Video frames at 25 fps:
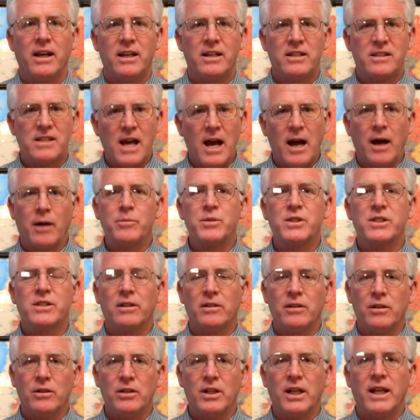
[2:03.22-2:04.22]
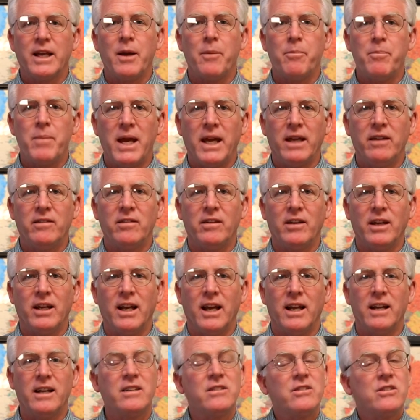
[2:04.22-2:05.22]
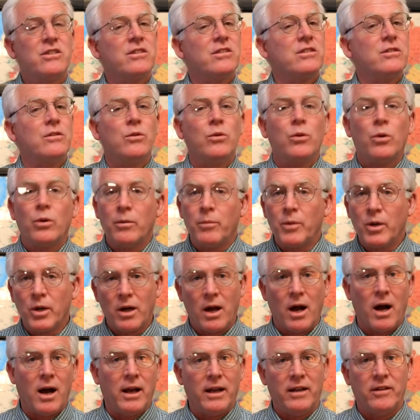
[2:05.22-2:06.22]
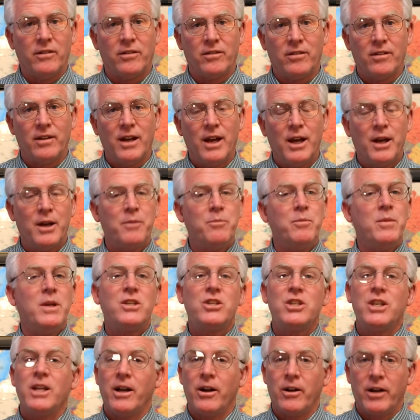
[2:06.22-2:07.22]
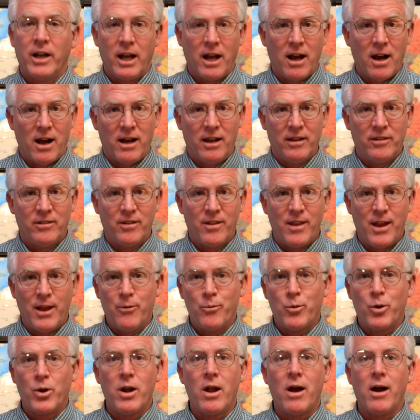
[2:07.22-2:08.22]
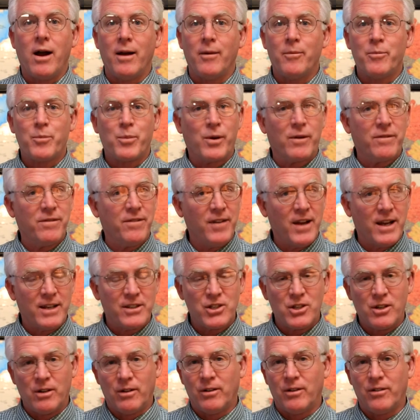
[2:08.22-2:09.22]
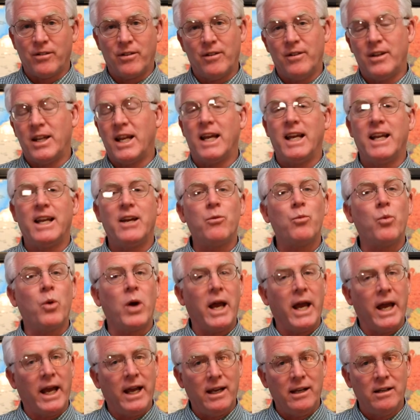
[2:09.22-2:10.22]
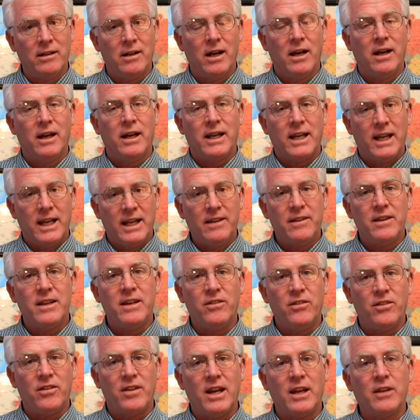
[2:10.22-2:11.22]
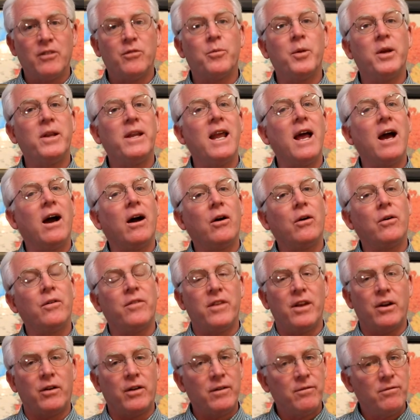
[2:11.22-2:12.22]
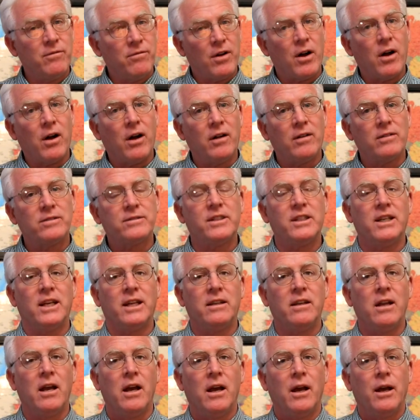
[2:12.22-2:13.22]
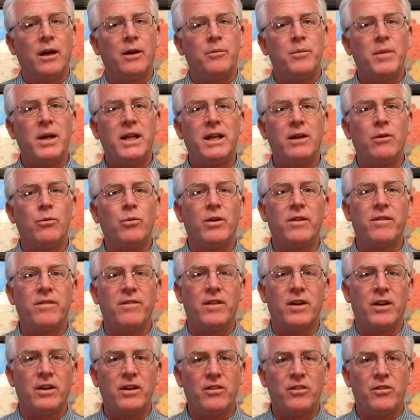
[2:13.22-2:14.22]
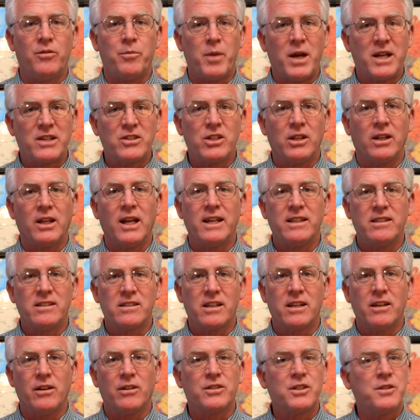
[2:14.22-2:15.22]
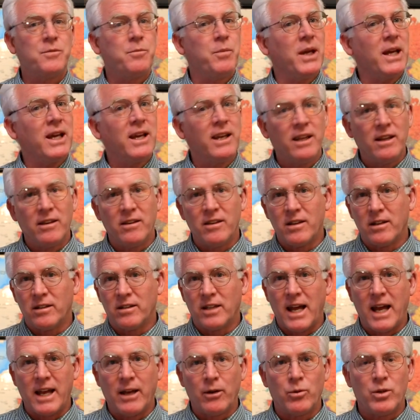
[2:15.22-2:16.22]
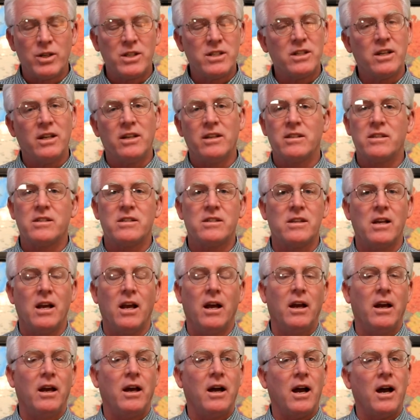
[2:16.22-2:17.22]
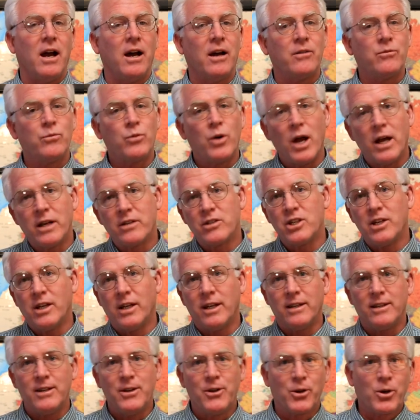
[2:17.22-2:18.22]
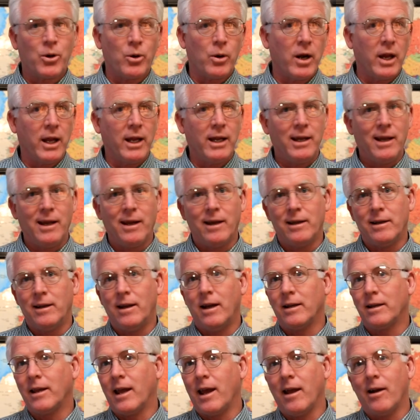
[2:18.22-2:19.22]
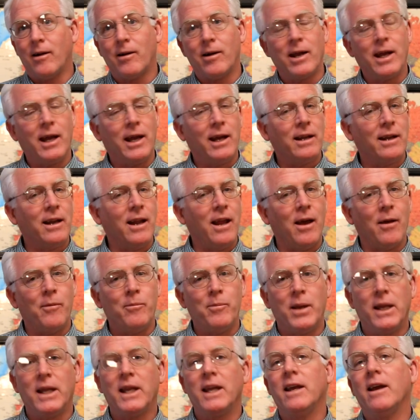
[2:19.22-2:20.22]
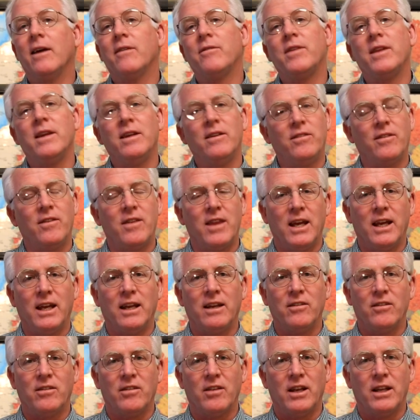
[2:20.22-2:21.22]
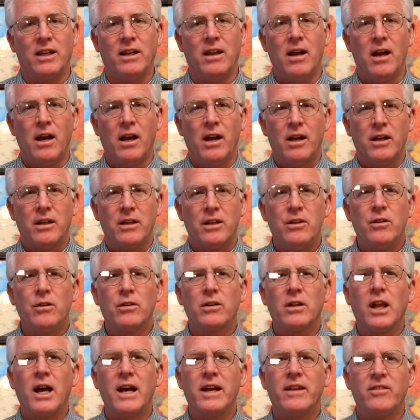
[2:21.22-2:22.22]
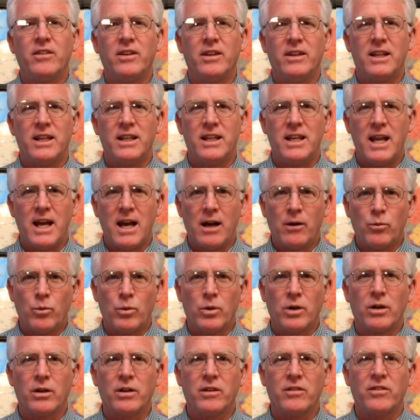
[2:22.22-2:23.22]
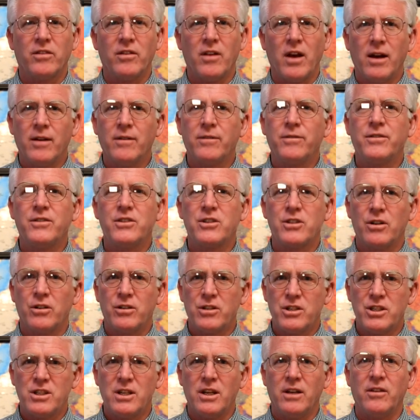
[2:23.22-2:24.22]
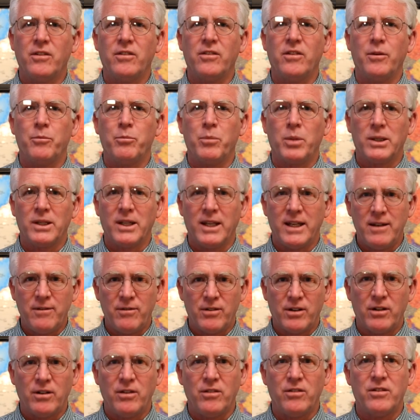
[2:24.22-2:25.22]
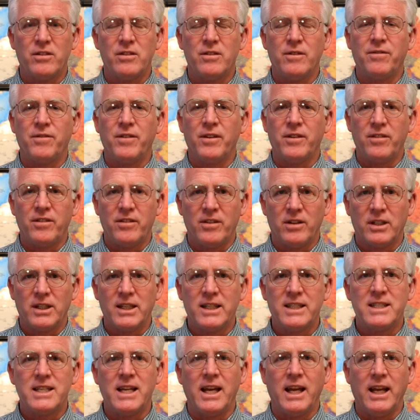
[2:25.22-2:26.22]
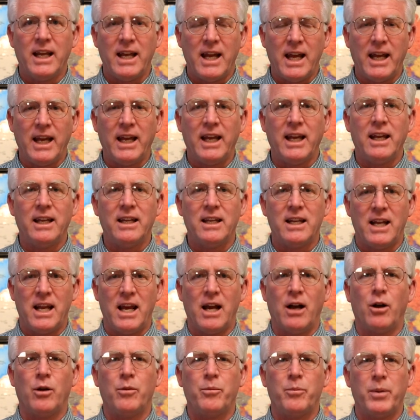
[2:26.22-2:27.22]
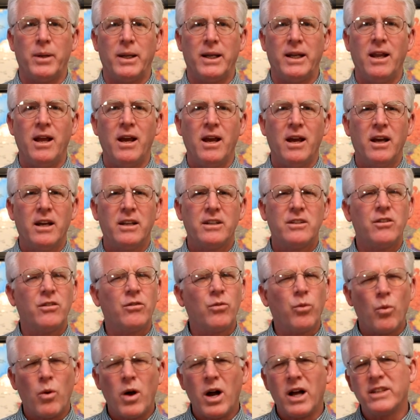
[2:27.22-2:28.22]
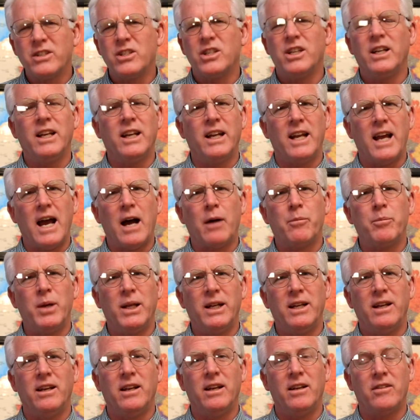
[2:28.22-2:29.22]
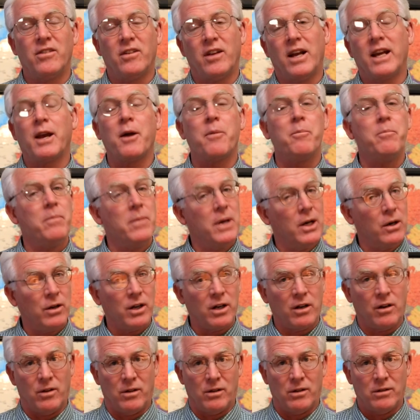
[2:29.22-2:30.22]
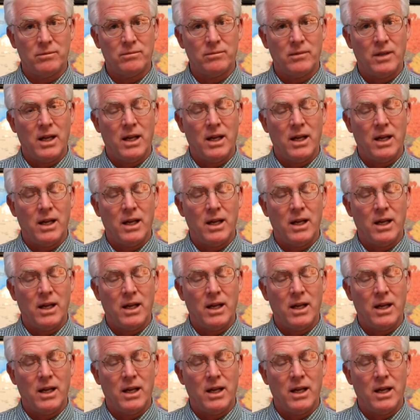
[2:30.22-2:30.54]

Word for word: is absolutely amazing. And it's just normal guys, missionary guys. They were not professionals in any way in these things, but now they're involved in many with very specialized skills, speaking the languages, uh, Russian, Ukrainian, Hungarian, many of these things, and utilizing the networks of churches and believers to facilitate aid and help, and just watching it happen, it's like a miracle